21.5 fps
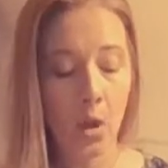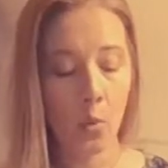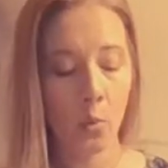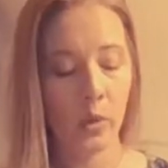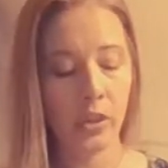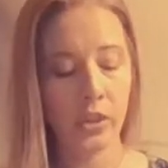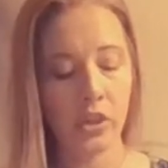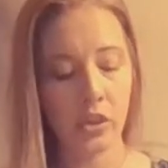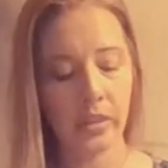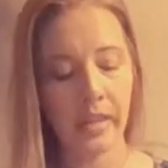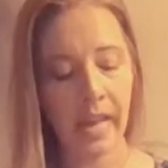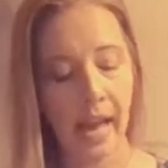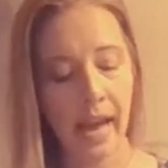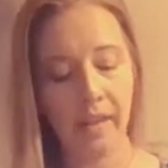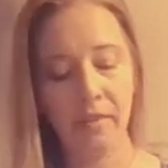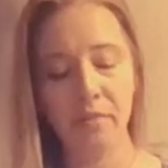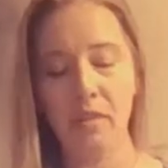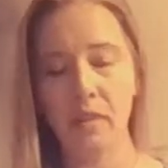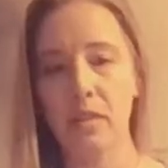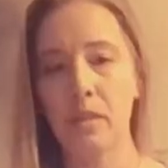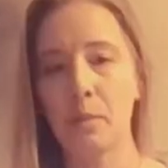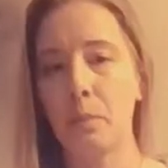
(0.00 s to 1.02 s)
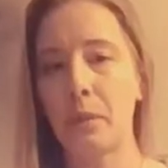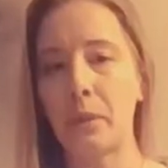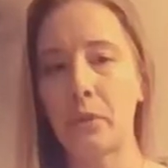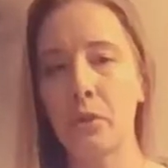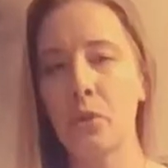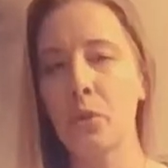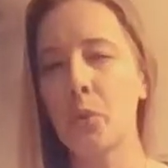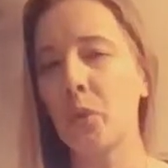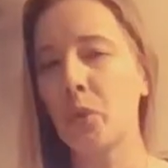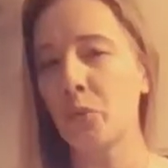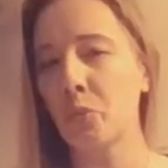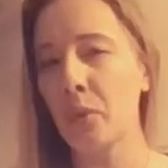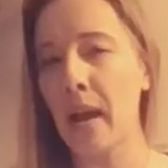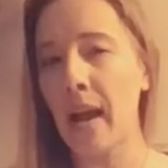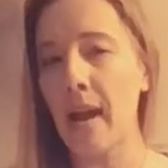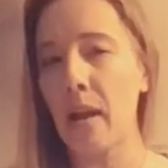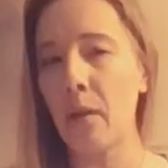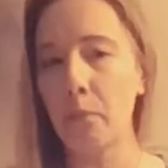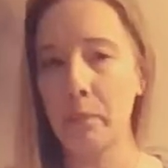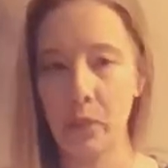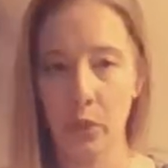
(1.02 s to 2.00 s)
We just have the spiritual
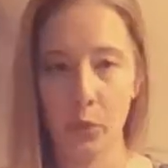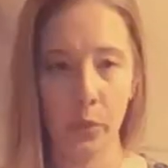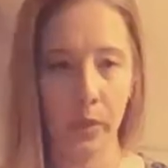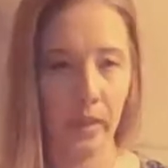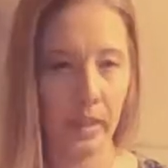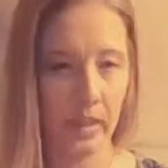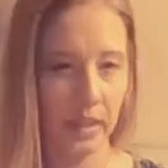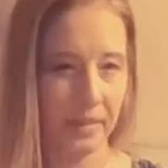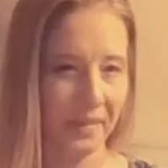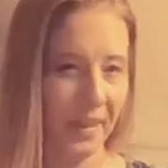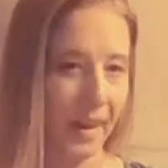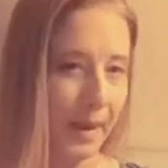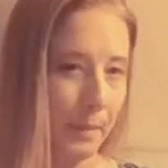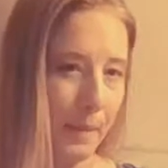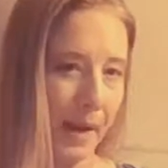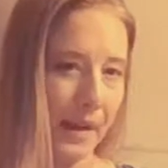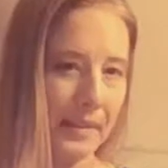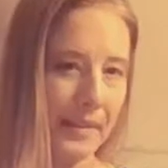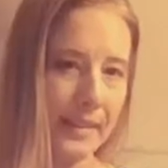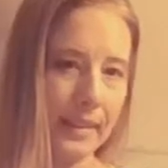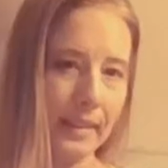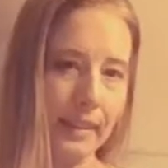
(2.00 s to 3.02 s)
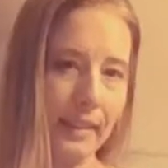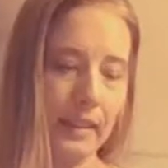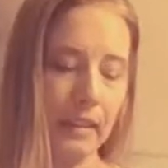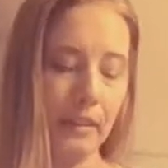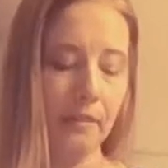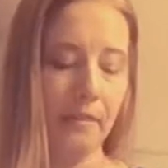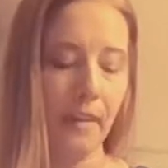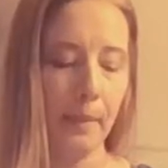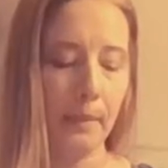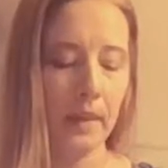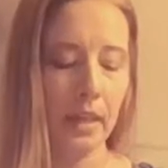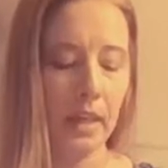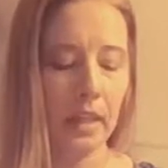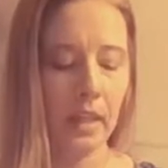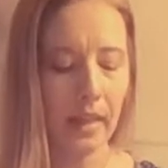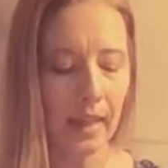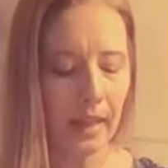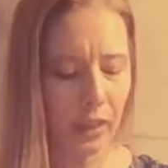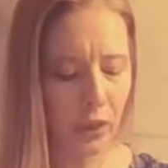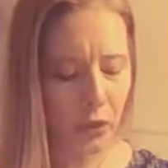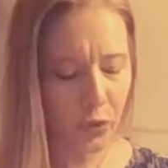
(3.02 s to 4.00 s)
realm between the divine masculine and feminine
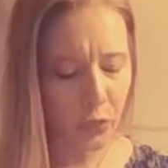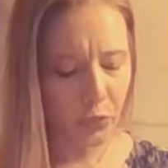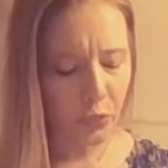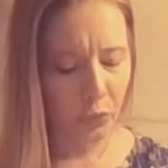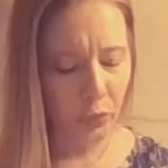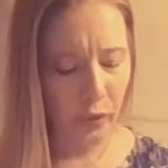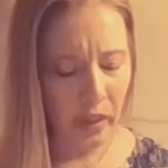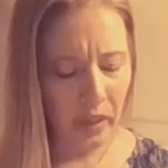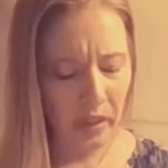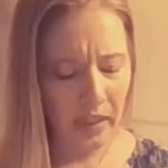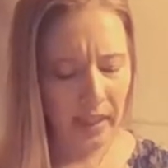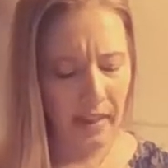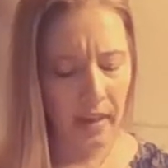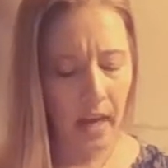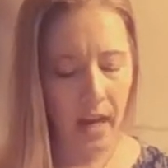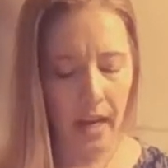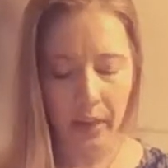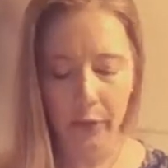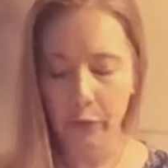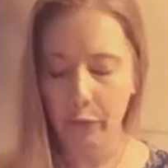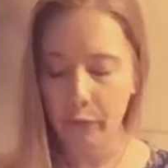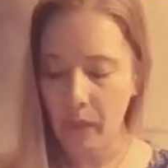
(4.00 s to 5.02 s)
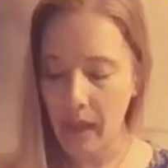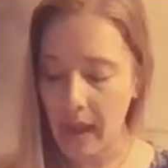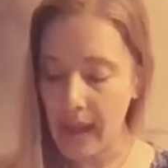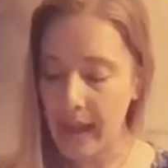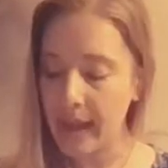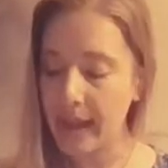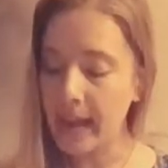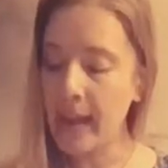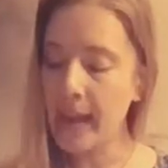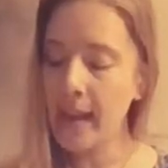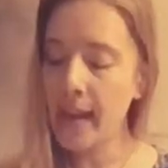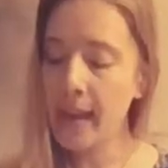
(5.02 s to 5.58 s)
that is really kind of like,